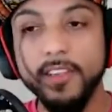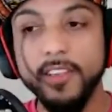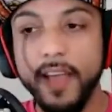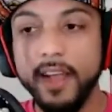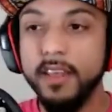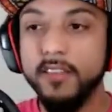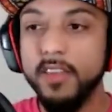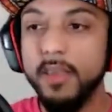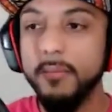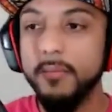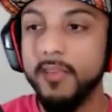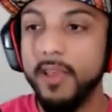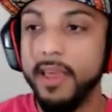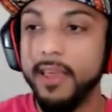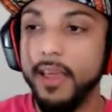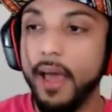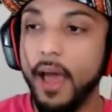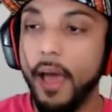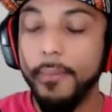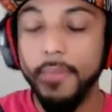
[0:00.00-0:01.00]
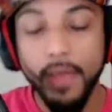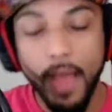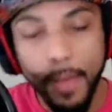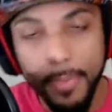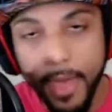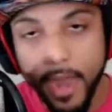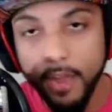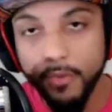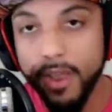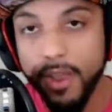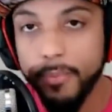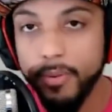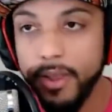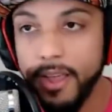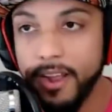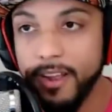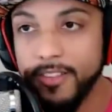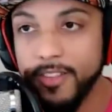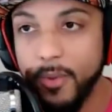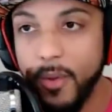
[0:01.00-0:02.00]
And it seems like, I'm not a great
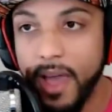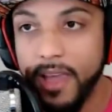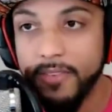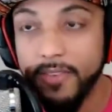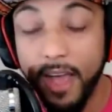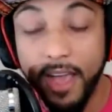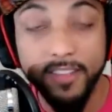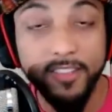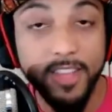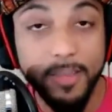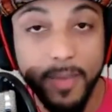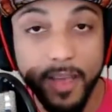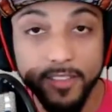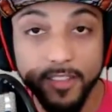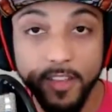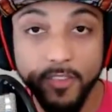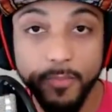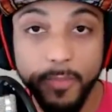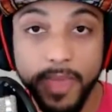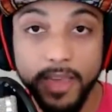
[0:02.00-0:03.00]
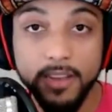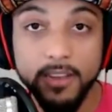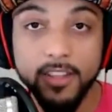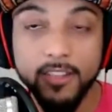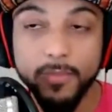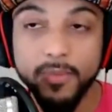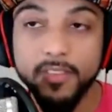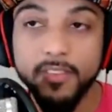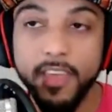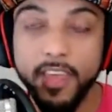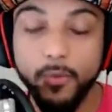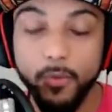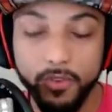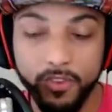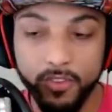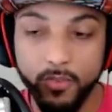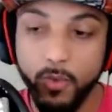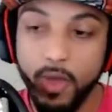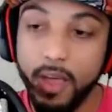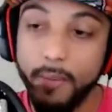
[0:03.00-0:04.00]
player, so I see myself making this mistake, which
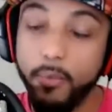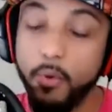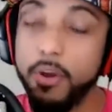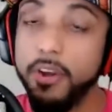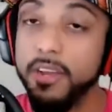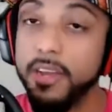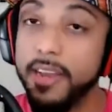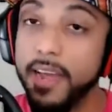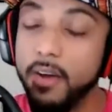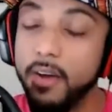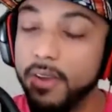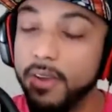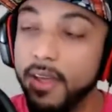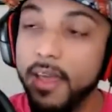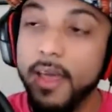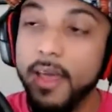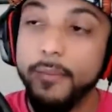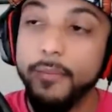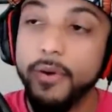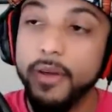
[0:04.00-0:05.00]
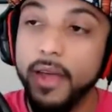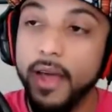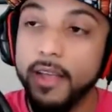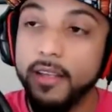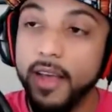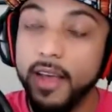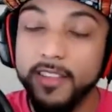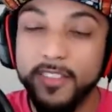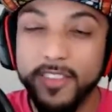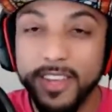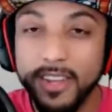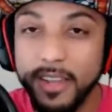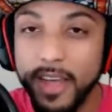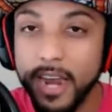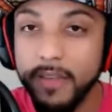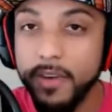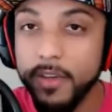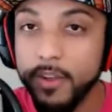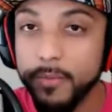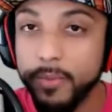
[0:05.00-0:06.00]
is why I'm pointing it out. But I see a lot of
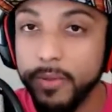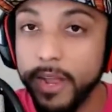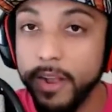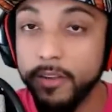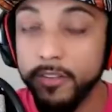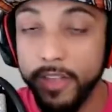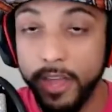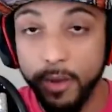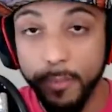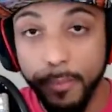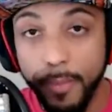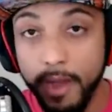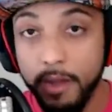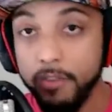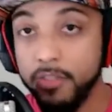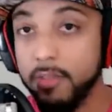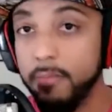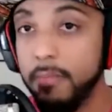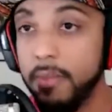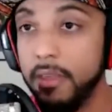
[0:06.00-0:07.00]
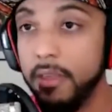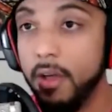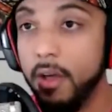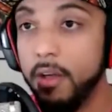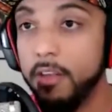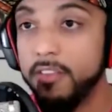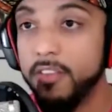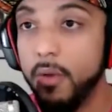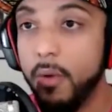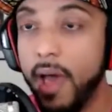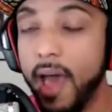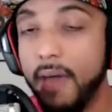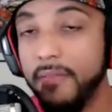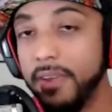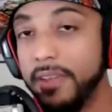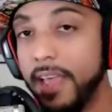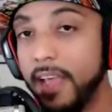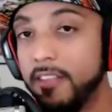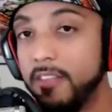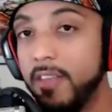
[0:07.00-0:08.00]
other players that are better than me also
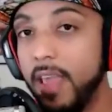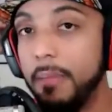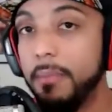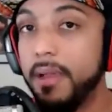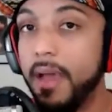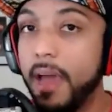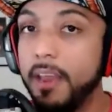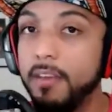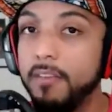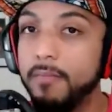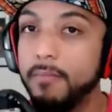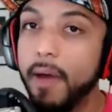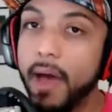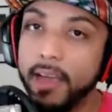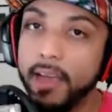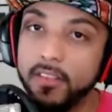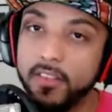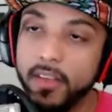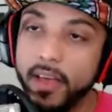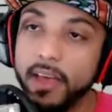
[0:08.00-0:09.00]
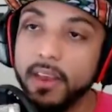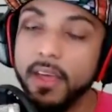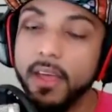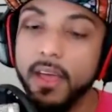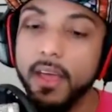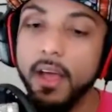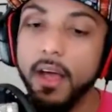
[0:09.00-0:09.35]
having that same kind of mindset.